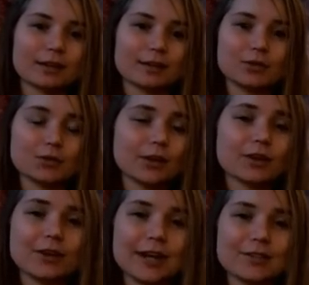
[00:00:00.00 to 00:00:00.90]
If you want to
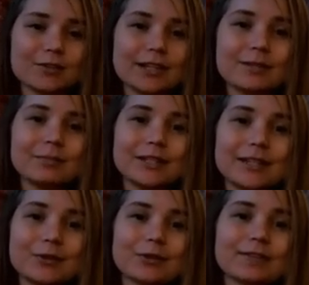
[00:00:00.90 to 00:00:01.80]
connect to any
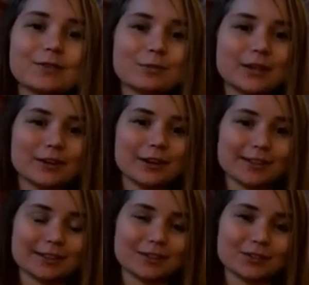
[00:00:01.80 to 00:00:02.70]
being, you have to be
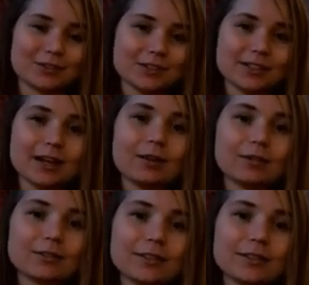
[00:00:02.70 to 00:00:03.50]
connected to yourself.